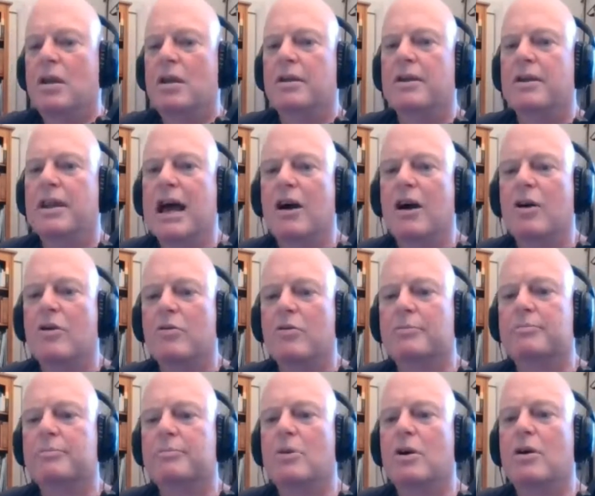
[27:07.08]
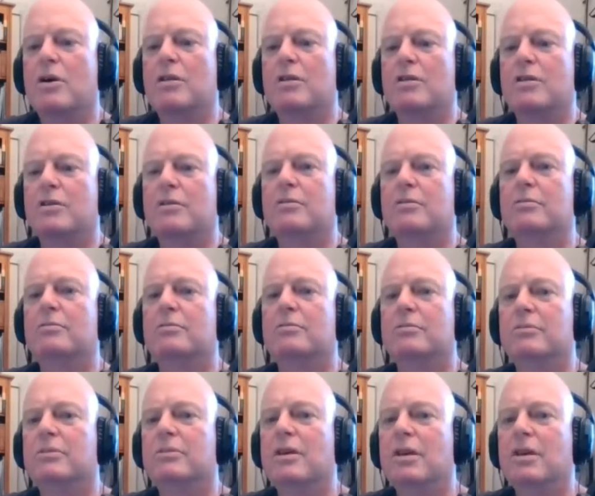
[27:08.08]
Now I'm all
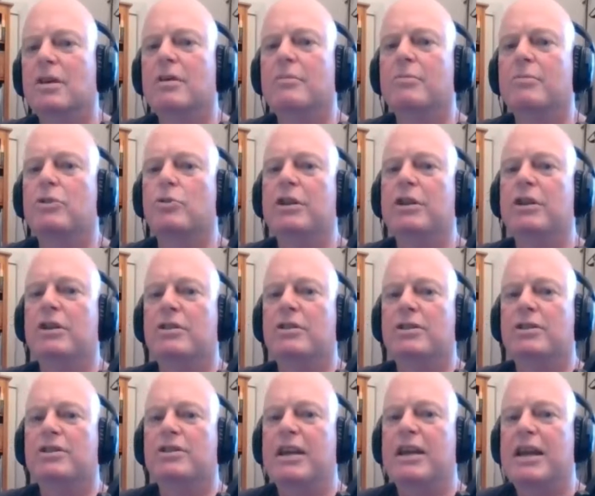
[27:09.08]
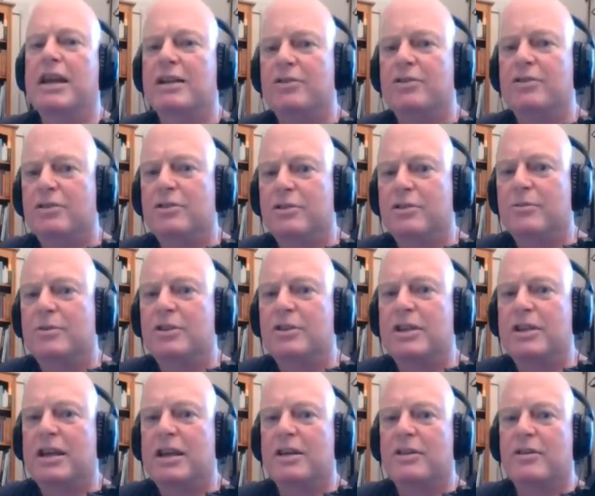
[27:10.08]
alone between the sand
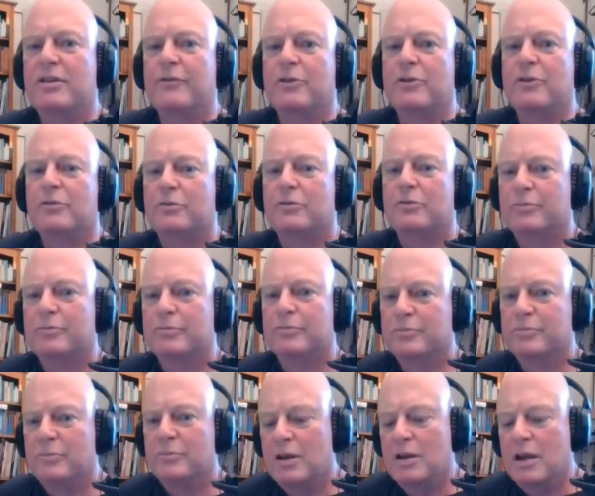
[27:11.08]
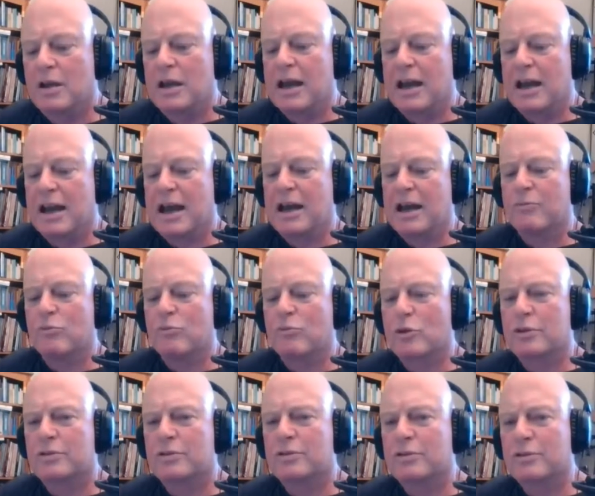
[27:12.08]
dunes and the phone, and I'm
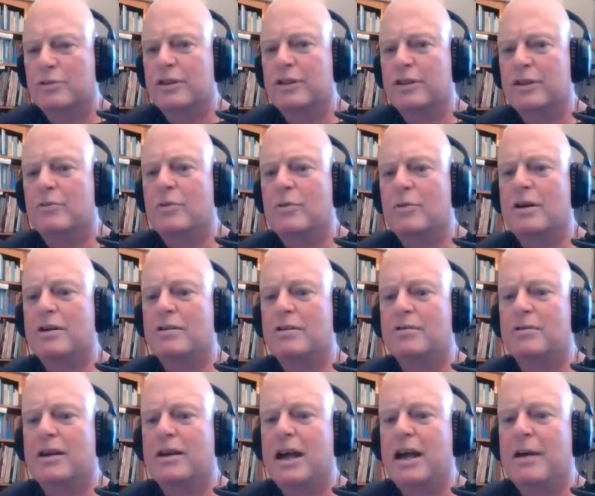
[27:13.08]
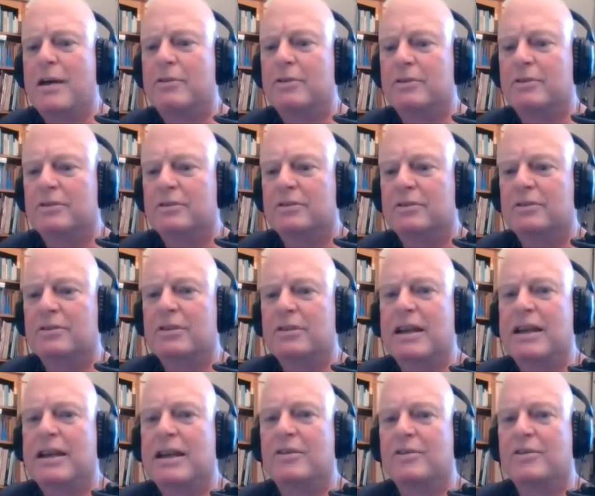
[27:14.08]
wondering what'll happen
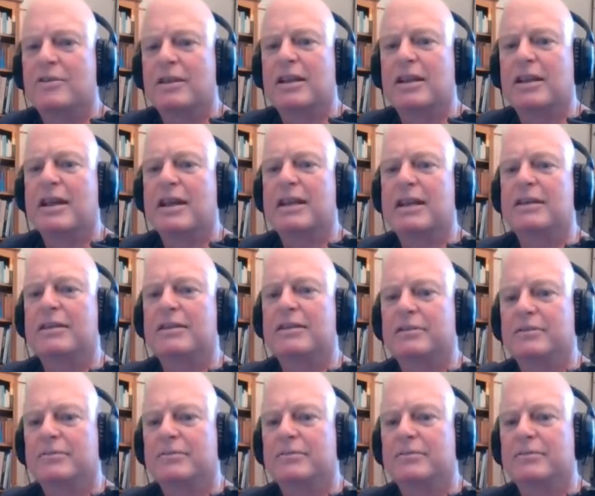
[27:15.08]
down the line.